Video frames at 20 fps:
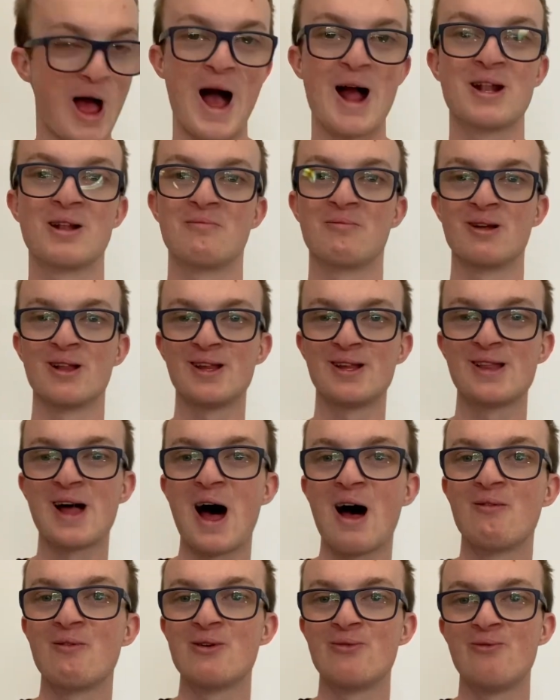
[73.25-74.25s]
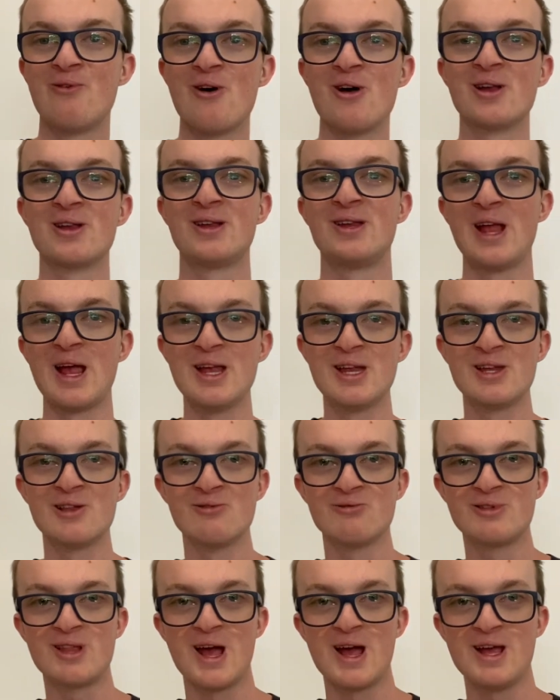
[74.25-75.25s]
Actually, I'm going to start with first
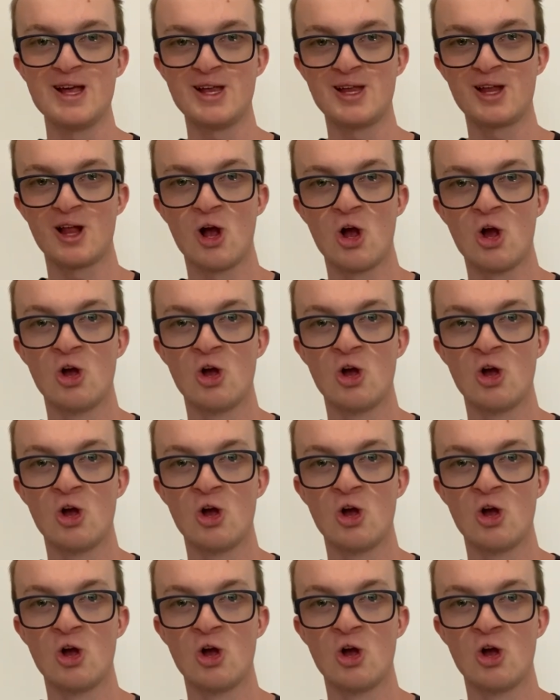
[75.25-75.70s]
seasonal teas.